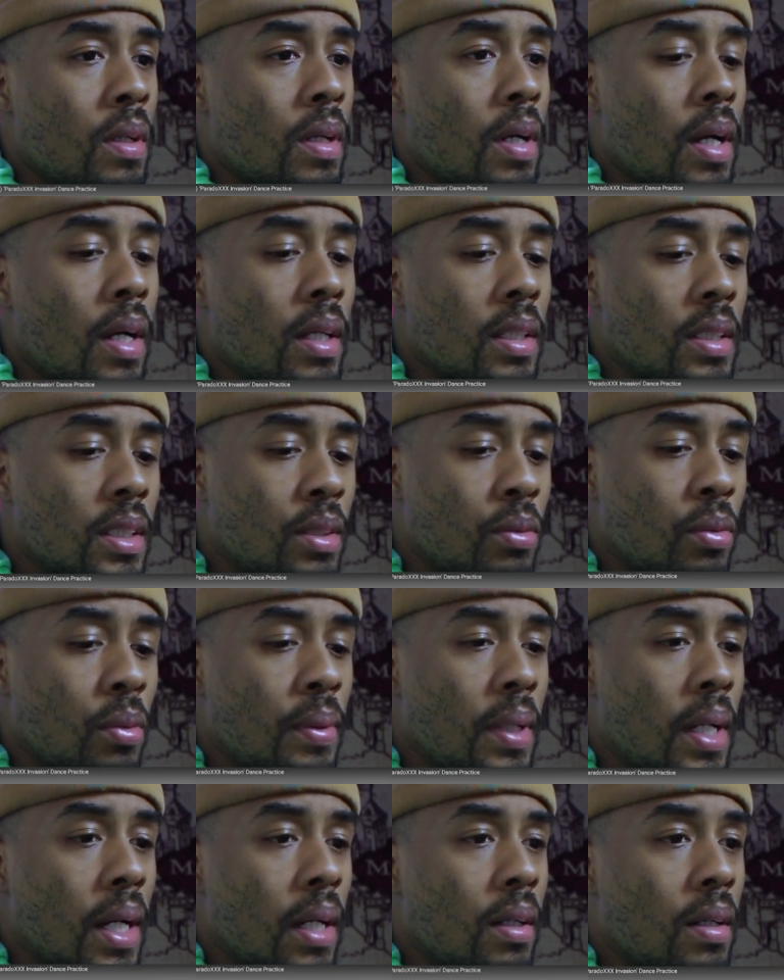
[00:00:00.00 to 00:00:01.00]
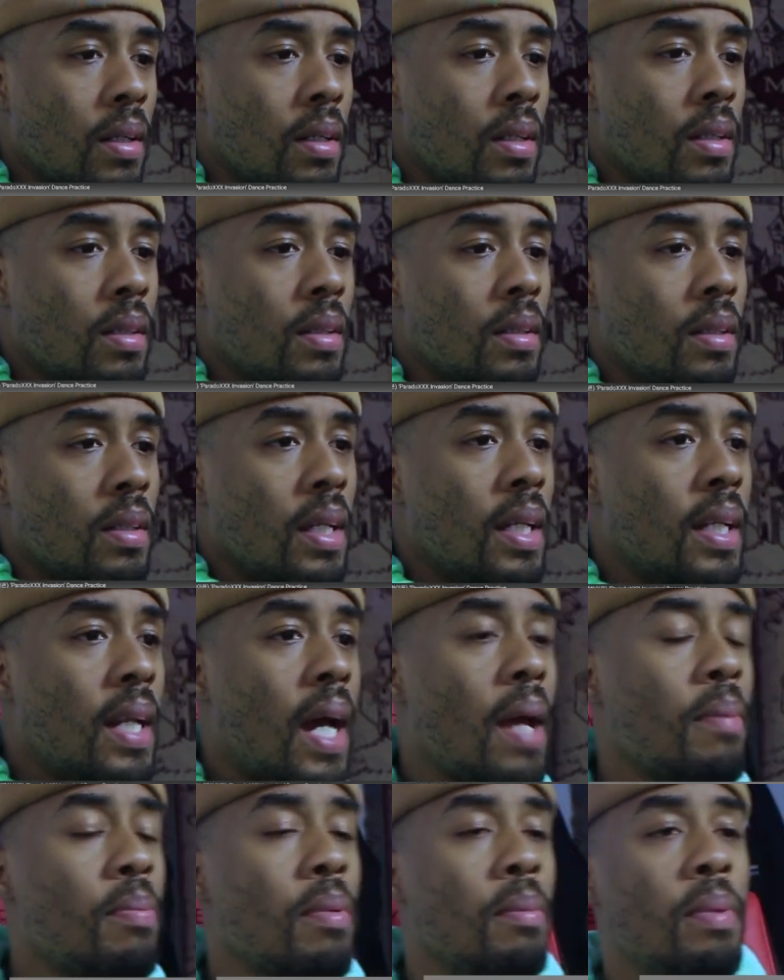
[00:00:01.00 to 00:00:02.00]
All right, let's see what we got, y'all.
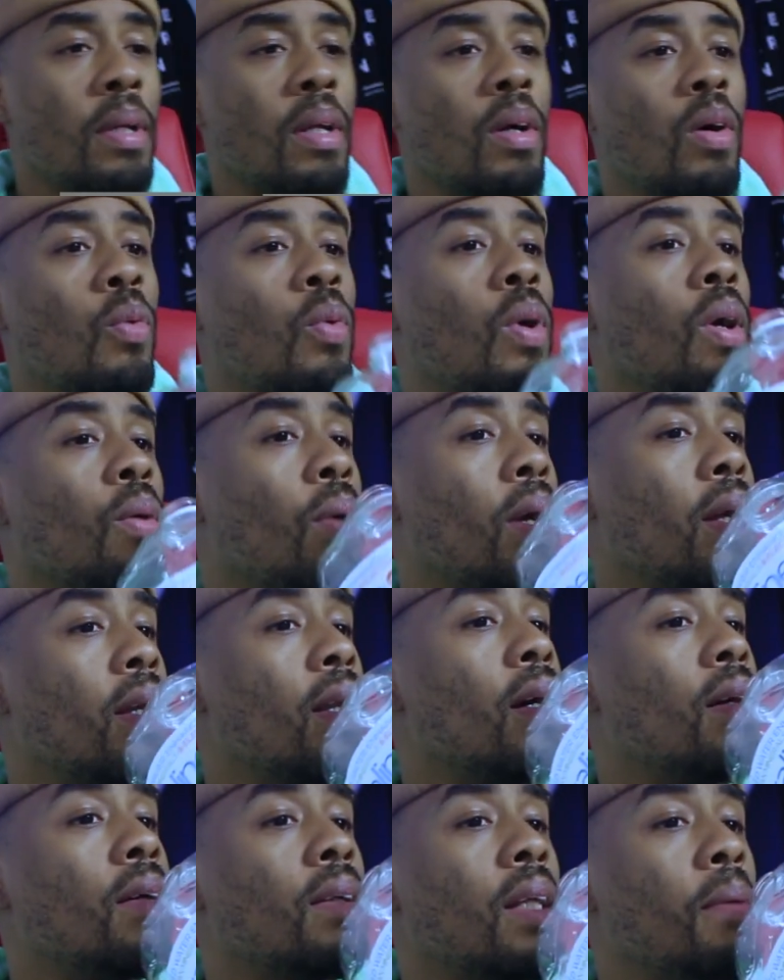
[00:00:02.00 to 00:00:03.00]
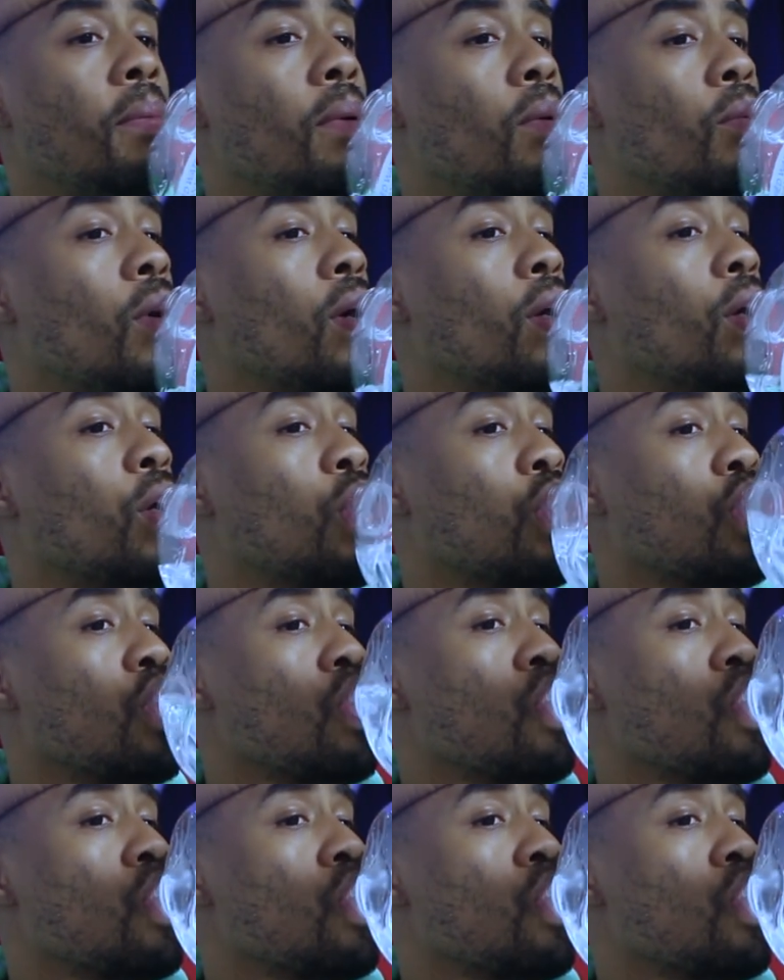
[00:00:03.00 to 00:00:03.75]
ENHYPEN been on work right now. They've been working.